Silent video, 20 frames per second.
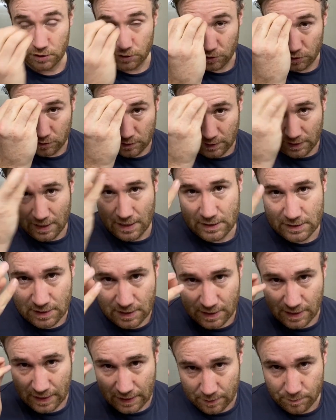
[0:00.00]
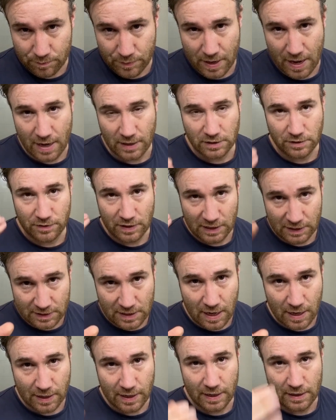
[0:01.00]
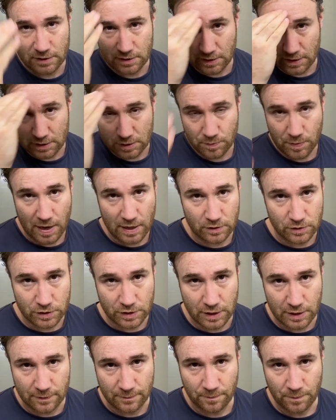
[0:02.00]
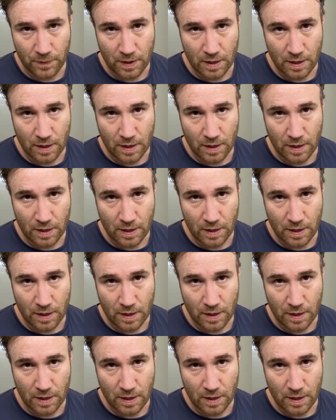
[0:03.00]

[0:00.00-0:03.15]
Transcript: to lessen the impact of any dark hairs against pale skin.